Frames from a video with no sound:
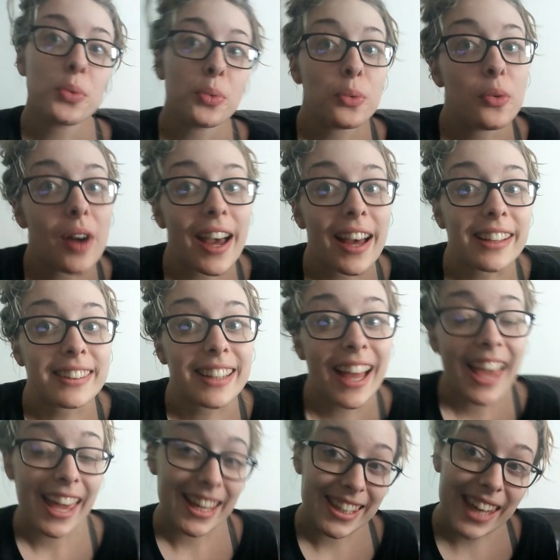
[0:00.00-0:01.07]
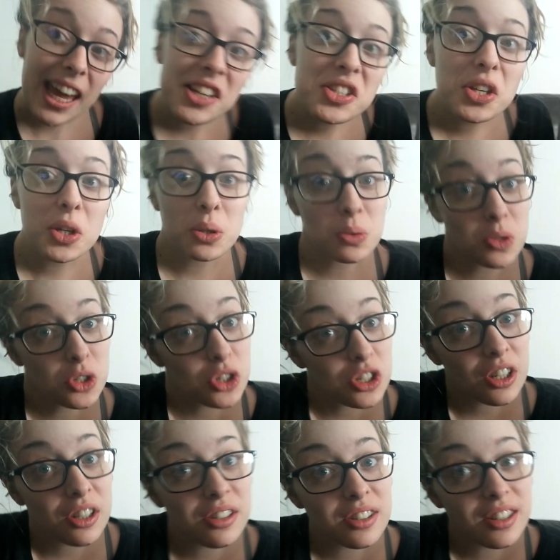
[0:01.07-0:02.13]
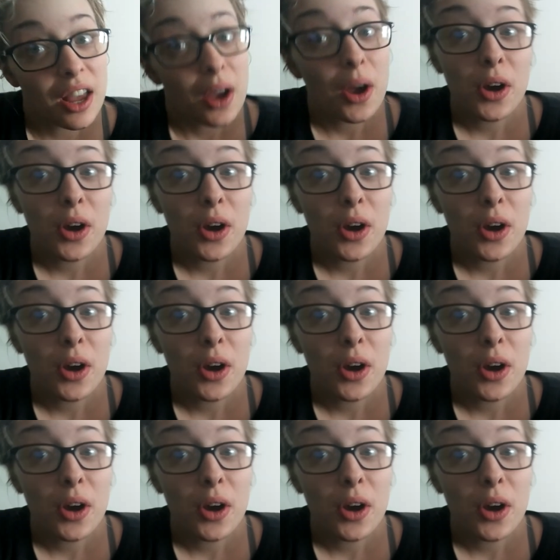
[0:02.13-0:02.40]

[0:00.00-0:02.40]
Well, guess who just